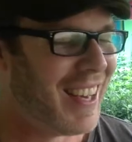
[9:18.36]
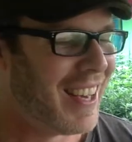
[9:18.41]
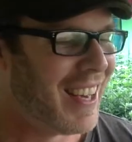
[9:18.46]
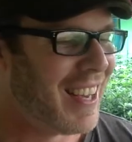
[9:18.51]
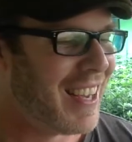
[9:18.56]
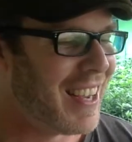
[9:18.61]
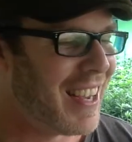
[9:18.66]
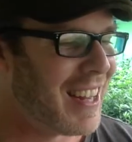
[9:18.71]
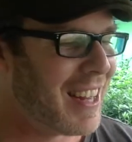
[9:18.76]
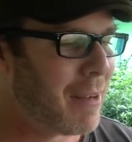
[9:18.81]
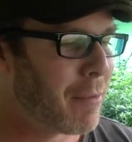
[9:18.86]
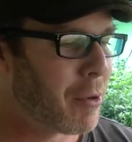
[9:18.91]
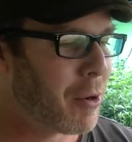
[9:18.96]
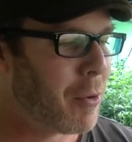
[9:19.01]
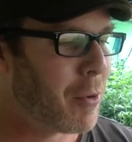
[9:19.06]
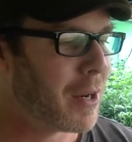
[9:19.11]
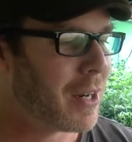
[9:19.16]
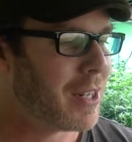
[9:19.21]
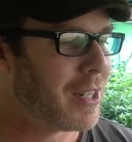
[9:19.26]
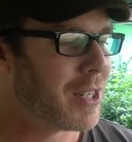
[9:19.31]
He ended up
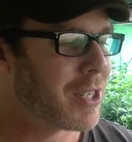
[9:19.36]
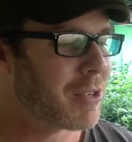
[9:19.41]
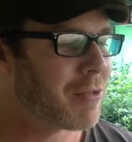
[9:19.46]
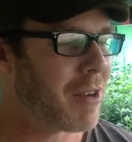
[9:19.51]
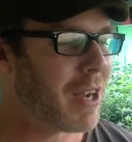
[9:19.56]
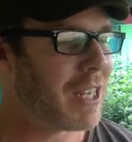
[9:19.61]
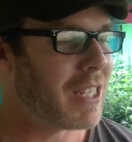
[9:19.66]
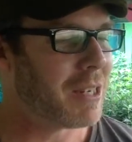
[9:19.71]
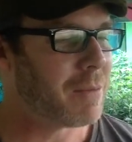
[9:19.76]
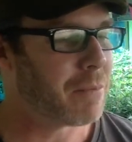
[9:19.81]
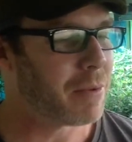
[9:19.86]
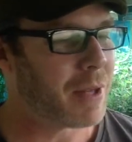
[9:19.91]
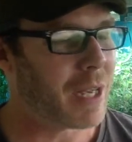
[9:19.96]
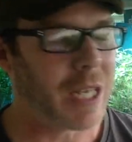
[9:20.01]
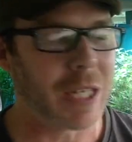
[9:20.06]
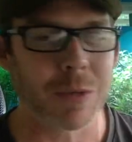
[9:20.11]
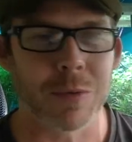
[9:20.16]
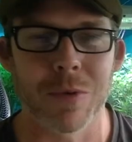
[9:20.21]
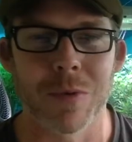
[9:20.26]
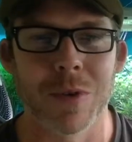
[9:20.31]
going into this crazy
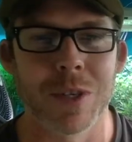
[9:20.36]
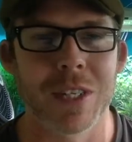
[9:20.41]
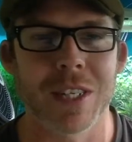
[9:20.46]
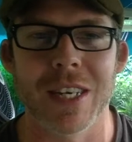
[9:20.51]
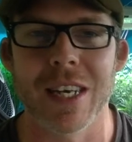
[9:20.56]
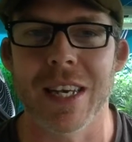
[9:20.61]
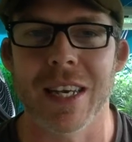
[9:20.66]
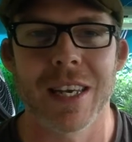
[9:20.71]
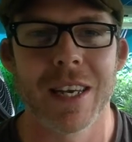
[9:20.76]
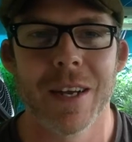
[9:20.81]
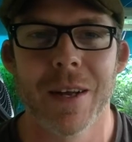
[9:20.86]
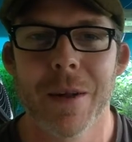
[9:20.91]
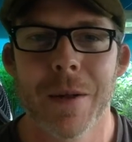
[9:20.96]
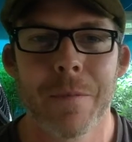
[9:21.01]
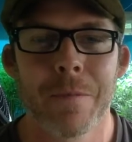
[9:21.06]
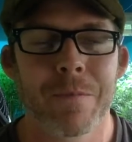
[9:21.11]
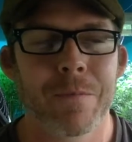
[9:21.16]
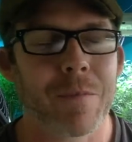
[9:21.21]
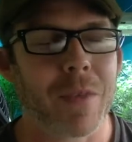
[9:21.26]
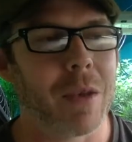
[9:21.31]
place where it was like
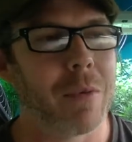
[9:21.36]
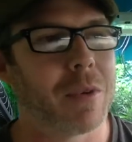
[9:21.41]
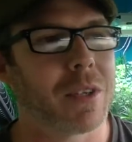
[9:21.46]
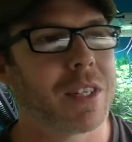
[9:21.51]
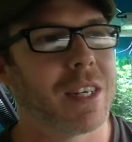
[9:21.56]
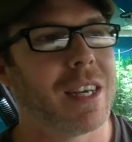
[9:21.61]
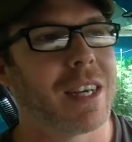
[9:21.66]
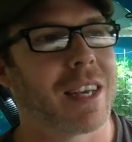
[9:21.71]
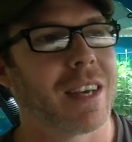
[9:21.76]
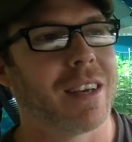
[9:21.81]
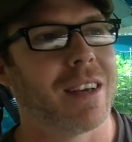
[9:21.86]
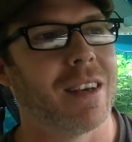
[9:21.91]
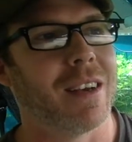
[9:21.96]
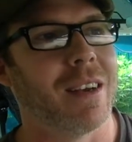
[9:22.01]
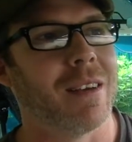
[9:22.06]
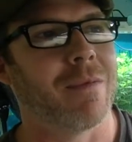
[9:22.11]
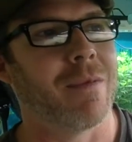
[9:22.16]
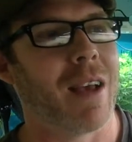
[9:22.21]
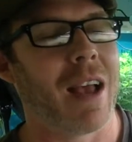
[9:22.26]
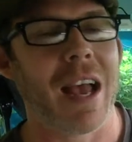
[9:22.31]

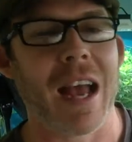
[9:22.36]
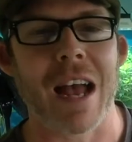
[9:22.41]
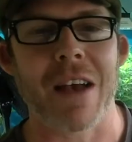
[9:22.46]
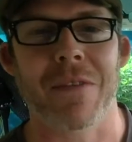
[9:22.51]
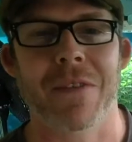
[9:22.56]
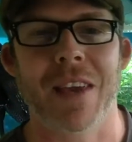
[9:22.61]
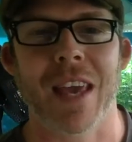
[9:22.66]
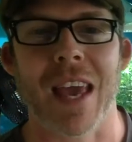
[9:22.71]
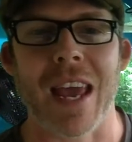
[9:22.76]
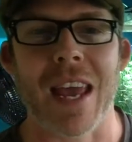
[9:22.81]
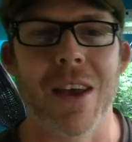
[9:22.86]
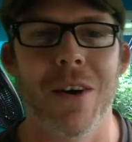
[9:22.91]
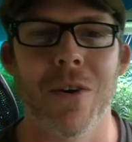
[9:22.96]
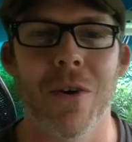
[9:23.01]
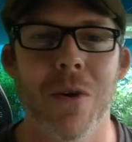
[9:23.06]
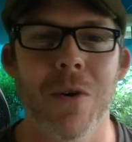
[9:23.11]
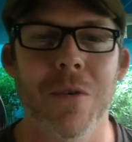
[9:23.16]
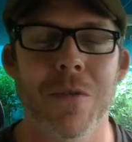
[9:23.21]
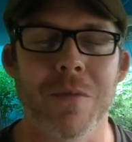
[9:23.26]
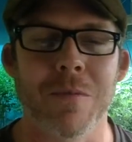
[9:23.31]
a half
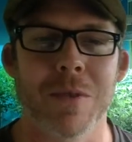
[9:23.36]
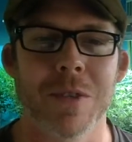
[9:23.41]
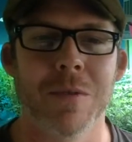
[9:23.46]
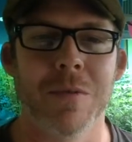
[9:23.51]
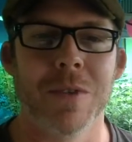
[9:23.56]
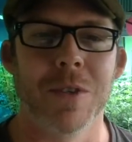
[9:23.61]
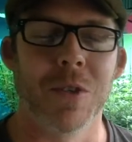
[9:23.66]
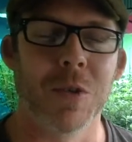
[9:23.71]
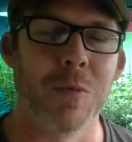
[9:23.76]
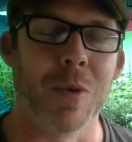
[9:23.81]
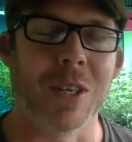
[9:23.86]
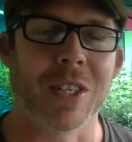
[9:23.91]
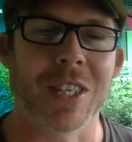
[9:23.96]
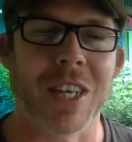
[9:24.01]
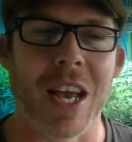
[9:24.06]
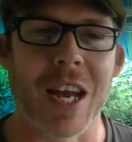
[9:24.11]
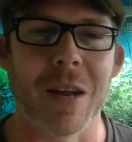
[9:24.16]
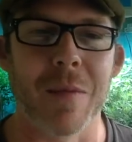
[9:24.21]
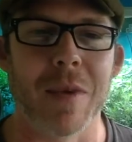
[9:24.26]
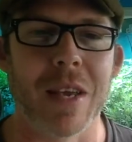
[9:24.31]
K-hole from doing too much
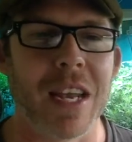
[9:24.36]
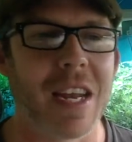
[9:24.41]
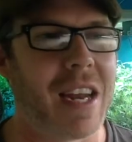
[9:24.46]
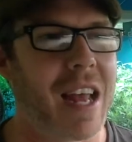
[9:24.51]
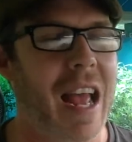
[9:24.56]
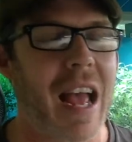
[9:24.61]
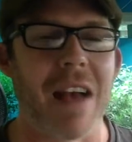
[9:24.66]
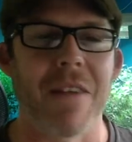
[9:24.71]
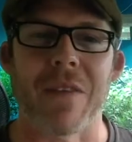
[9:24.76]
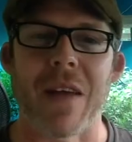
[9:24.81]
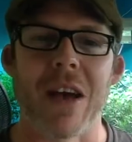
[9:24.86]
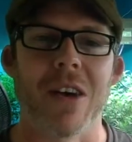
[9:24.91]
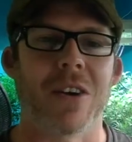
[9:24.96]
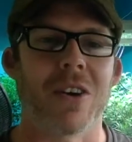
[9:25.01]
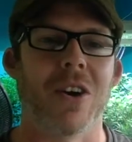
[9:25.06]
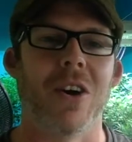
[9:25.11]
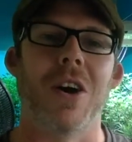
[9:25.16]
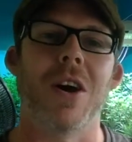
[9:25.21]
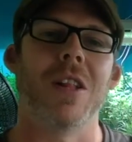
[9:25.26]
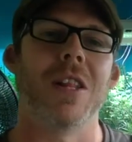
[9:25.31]
ketamine, half
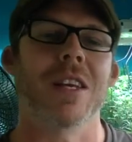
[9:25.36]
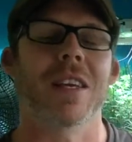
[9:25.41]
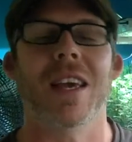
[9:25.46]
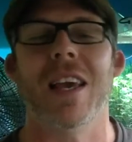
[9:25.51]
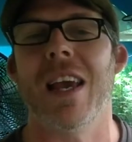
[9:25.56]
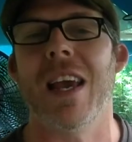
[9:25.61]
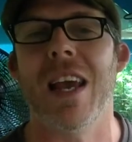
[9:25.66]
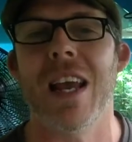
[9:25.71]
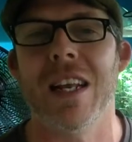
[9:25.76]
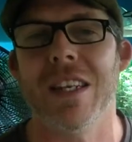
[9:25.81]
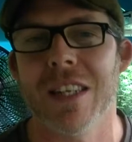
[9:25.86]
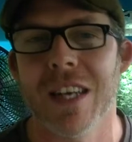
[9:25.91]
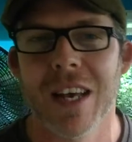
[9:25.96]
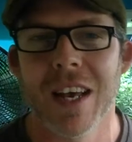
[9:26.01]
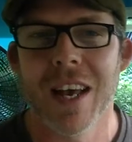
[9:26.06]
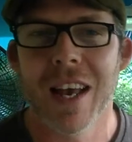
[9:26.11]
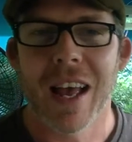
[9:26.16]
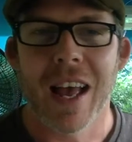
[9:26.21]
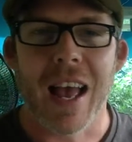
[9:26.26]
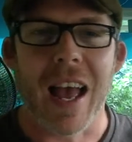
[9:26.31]
alcoholic haze,
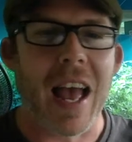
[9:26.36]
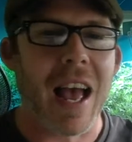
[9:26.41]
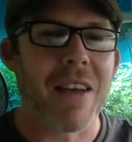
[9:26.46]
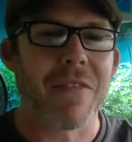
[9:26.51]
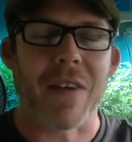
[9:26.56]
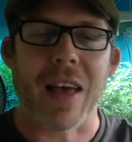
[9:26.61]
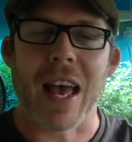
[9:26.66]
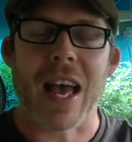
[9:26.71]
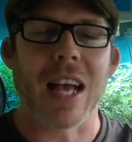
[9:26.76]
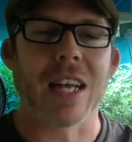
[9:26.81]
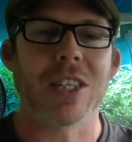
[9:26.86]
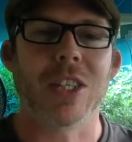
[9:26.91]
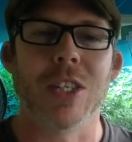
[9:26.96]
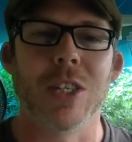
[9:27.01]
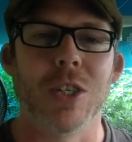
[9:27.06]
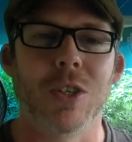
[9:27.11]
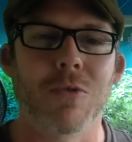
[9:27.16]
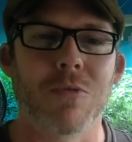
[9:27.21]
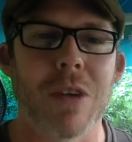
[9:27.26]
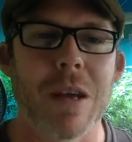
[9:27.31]
half
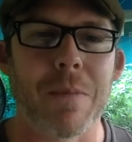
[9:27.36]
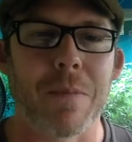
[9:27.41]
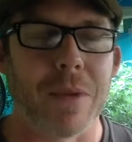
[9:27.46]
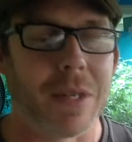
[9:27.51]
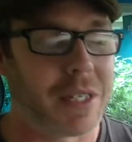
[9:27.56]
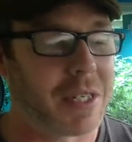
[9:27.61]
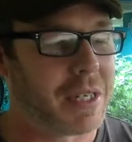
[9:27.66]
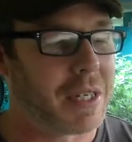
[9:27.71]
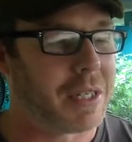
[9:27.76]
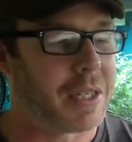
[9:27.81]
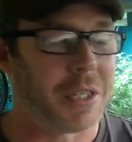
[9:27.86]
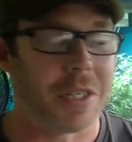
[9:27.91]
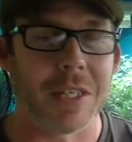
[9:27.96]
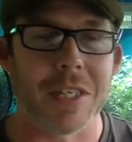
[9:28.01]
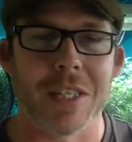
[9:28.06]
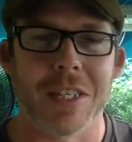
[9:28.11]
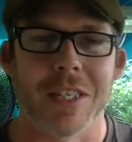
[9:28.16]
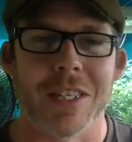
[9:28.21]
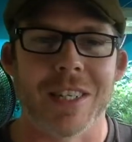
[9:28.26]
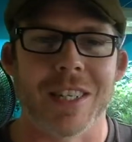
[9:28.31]
acid trip. It's like,
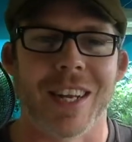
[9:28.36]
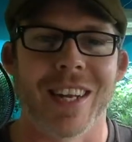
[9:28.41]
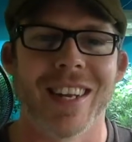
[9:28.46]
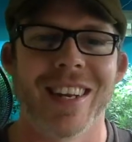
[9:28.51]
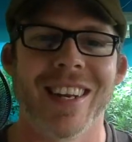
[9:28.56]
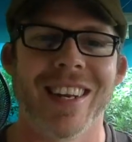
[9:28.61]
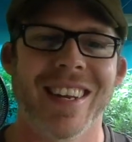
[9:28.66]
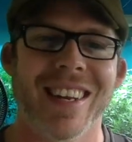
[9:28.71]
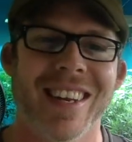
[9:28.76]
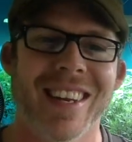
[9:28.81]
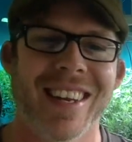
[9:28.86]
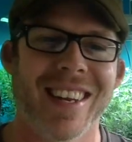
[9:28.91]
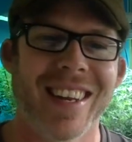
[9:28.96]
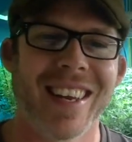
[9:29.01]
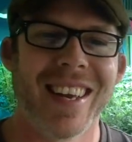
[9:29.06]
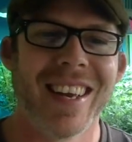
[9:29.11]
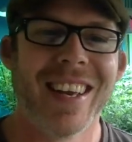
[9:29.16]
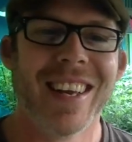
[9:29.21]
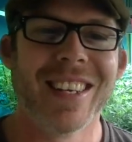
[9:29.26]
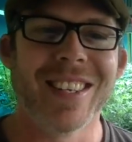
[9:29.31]
Jesus.
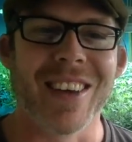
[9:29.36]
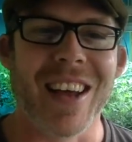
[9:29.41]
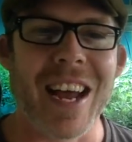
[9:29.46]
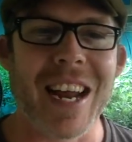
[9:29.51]
So